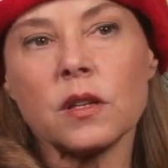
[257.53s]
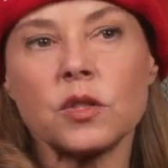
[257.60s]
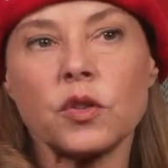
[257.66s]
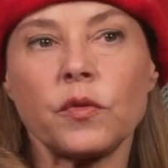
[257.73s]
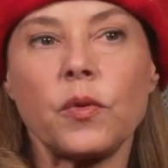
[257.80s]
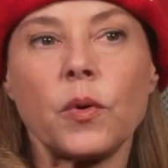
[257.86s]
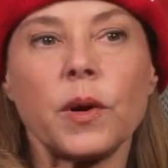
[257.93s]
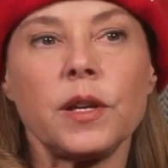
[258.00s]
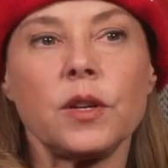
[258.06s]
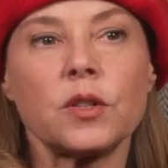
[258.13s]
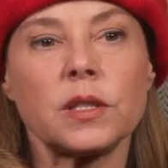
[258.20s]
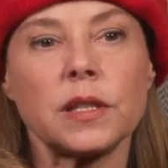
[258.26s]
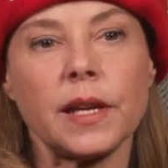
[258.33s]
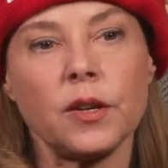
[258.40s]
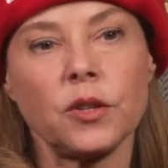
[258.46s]
So 40
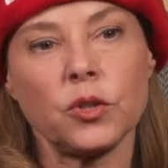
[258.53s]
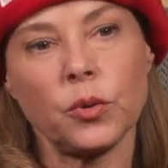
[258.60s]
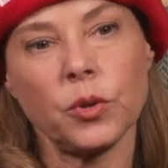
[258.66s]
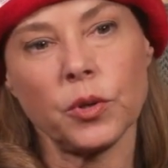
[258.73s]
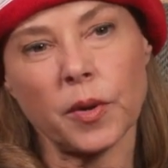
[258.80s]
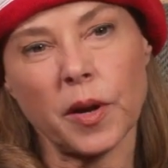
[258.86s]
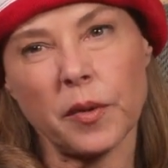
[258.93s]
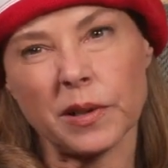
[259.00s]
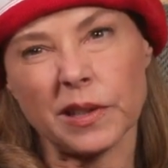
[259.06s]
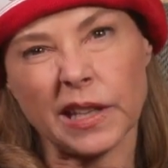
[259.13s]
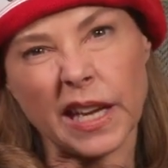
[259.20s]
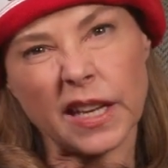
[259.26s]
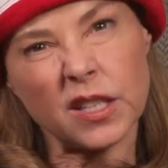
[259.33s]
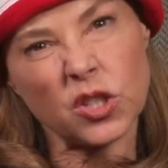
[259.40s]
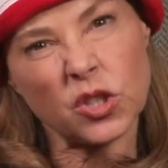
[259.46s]
years later, who do I
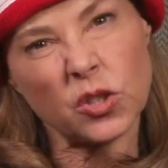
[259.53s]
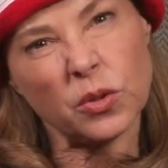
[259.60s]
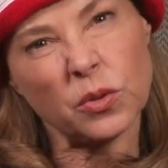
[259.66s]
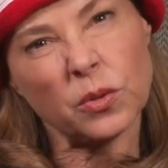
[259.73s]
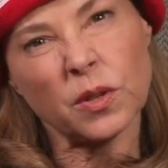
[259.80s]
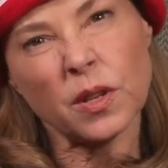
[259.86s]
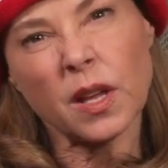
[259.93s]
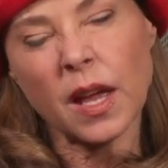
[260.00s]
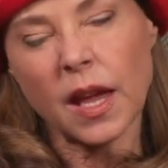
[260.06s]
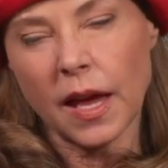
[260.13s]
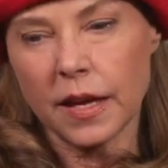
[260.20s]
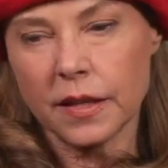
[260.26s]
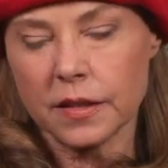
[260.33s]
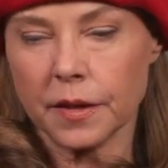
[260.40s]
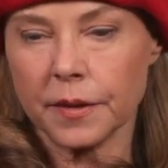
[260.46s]
relate to
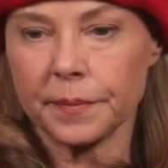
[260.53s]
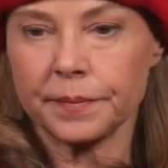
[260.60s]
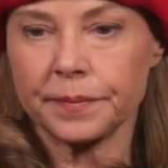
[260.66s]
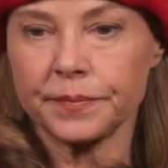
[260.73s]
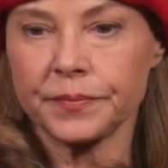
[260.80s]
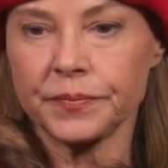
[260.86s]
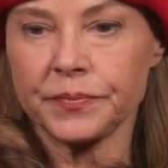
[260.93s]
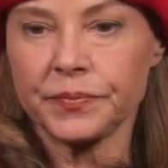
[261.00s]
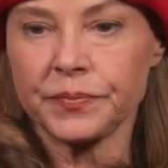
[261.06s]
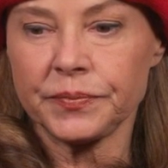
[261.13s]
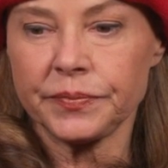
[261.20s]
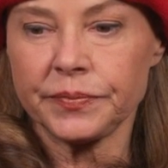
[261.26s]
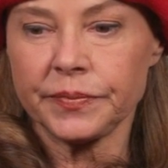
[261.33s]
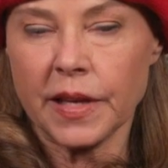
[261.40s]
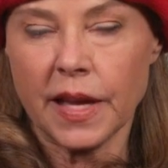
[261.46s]
as I'm
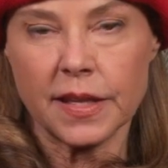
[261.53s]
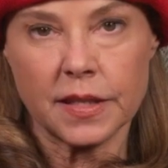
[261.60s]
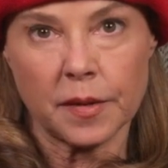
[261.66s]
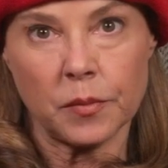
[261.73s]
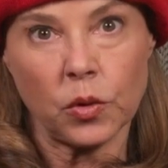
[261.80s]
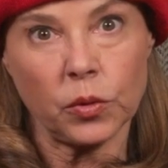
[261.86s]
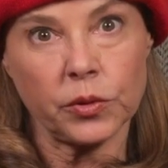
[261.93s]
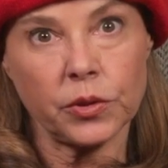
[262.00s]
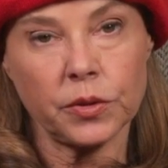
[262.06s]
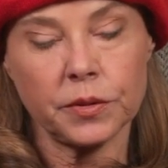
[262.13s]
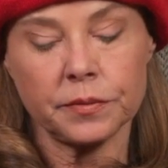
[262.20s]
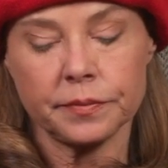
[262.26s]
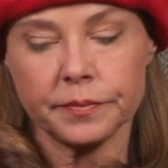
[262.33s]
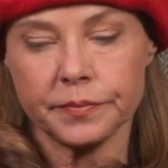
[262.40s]
older?